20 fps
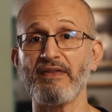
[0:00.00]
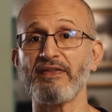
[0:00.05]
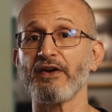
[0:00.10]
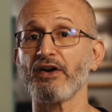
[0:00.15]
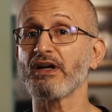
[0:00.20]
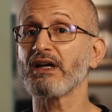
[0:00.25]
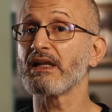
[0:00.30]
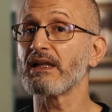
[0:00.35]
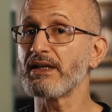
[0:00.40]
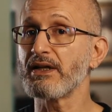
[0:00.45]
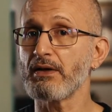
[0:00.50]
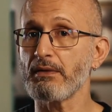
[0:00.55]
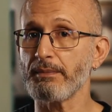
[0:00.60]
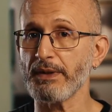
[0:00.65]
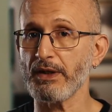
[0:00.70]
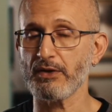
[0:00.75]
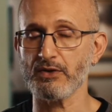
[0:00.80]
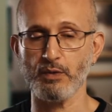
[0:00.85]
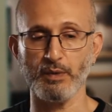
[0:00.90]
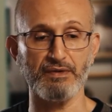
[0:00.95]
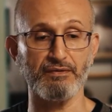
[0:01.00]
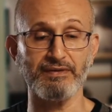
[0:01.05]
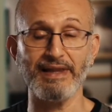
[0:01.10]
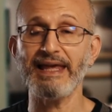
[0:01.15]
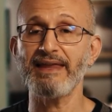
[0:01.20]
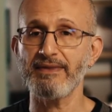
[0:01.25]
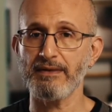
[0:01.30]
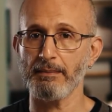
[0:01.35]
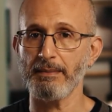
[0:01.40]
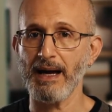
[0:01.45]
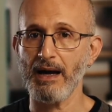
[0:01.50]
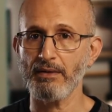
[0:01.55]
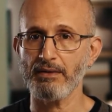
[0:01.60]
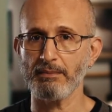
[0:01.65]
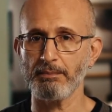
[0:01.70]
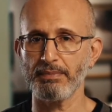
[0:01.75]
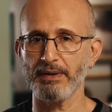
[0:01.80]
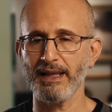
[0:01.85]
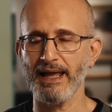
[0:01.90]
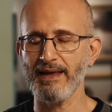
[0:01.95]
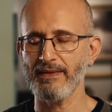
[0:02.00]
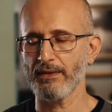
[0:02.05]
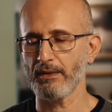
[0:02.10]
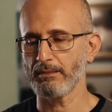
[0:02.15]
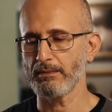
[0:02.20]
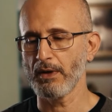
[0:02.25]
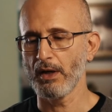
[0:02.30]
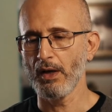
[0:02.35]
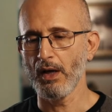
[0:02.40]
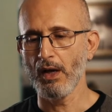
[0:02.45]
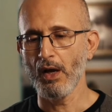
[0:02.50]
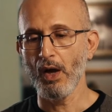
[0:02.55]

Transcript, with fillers: and they're clear because we've laid them out and planned them,